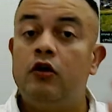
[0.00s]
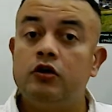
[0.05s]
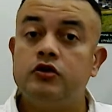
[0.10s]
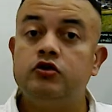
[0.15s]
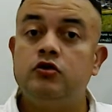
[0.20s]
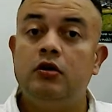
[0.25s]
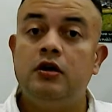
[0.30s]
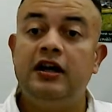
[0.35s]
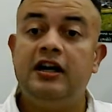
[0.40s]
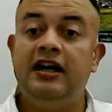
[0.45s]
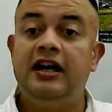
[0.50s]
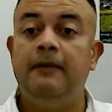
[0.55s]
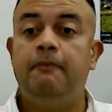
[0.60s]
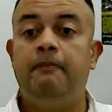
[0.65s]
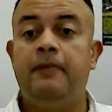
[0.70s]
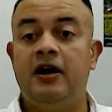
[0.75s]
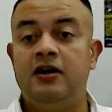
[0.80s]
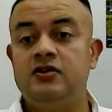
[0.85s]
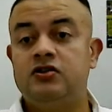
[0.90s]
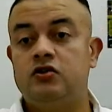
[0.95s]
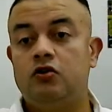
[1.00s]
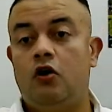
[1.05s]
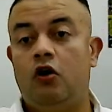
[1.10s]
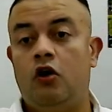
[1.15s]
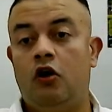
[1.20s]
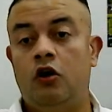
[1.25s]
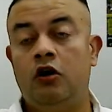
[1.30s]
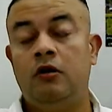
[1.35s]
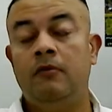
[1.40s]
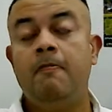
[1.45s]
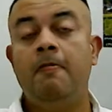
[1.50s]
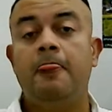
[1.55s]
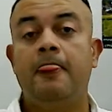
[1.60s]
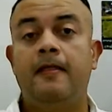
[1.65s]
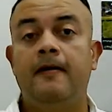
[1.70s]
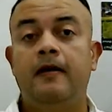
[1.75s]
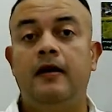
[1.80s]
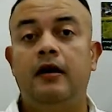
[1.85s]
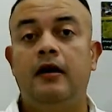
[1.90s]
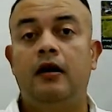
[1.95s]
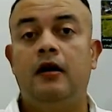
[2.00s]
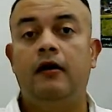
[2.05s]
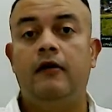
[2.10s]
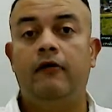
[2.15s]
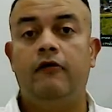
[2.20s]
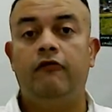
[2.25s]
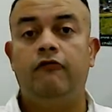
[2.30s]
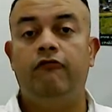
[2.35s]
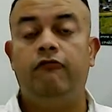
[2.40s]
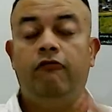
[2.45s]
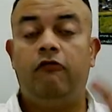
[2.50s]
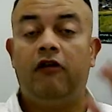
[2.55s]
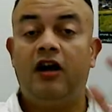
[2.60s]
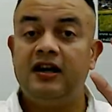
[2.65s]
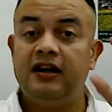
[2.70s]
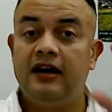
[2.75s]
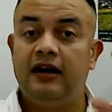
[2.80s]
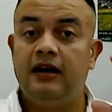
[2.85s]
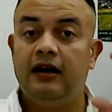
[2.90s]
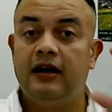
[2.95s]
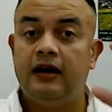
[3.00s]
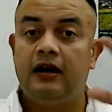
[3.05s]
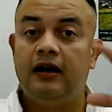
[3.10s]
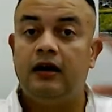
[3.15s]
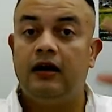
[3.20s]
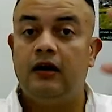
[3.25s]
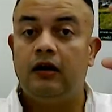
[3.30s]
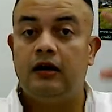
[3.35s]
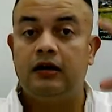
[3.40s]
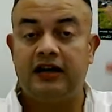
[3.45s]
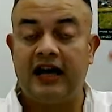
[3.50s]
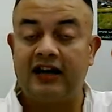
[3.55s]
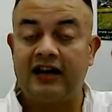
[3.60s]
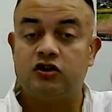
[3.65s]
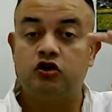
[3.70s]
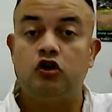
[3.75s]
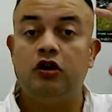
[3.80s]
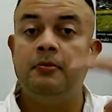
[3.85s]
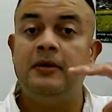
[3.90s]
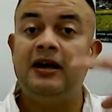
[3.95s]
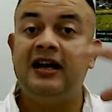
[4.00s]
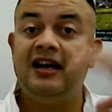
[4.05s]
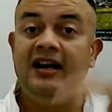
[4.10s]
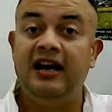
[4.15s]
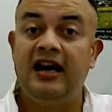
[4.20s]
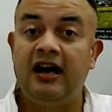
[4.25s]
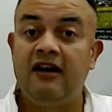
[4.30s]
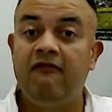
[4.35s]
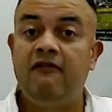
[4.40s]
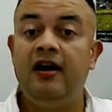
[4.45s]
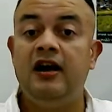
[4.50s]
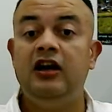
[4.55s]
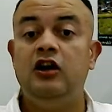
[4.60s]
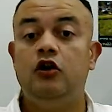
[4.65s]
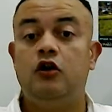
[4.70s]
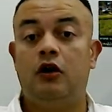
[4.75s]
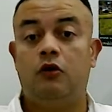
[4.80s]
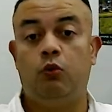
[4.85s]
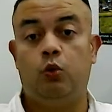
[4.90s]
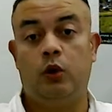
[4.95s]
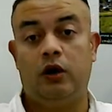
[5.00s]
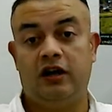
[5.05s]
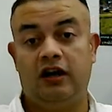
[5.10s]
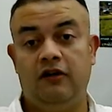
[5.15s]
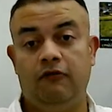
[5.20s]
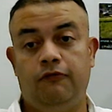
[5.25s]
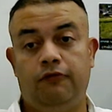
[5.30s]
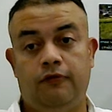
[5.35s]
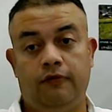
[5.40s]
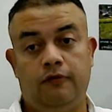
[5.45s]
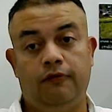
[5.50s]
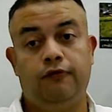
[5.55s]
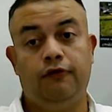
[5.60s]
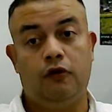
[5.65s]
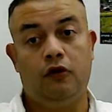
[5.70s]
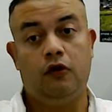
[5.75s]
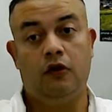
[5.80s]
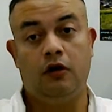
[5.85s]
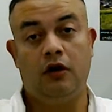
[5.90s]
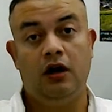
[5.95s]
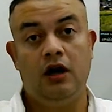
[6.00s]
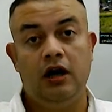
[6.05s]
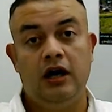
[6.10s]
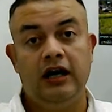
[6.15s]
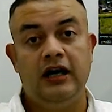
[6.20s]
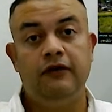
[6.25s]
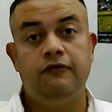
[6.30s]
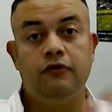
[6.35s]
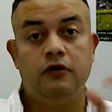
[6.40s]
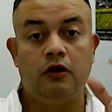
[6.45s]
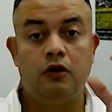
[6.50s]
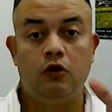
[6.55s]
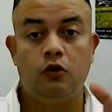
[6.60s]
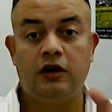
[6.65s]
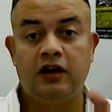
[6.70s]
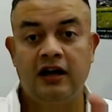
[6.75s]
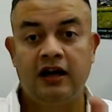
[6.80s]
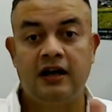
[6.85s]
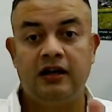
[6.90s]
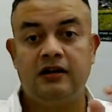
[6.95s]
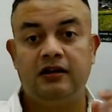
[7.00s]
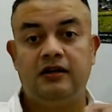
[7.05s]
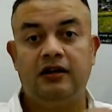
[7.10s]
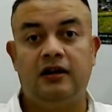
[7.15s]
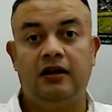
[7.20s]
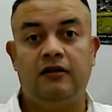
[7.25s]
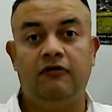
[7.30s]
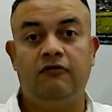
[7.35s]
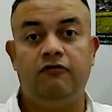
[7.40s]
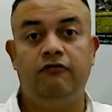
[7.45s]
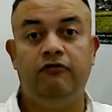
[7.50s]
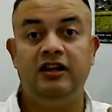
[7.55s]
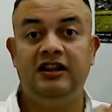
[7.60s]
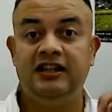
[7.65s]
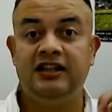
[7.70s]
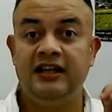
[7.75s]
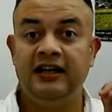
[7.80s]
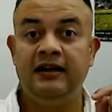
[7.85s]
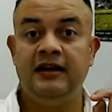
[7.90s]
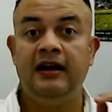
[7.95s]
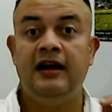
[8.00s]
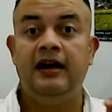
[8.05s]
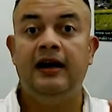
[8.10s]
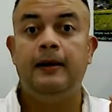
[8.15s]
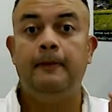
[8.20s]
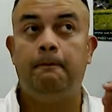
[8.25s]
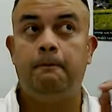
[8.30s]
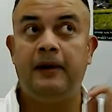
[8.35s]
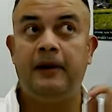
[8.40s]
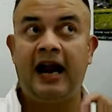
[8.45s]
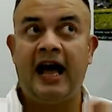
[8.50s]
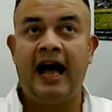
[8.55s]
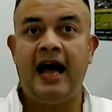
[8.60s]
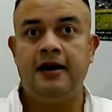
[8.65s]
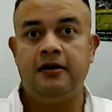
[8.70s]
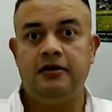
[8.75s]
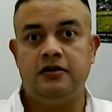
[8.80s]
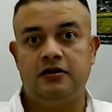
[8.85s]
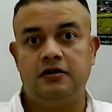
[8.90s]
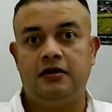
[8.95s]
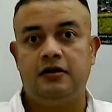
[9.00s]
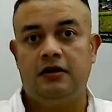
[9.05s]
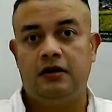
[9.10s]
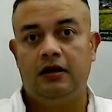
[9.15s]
also it depends on what uh, taxonomic level you are working for. If you are looking at the within plant,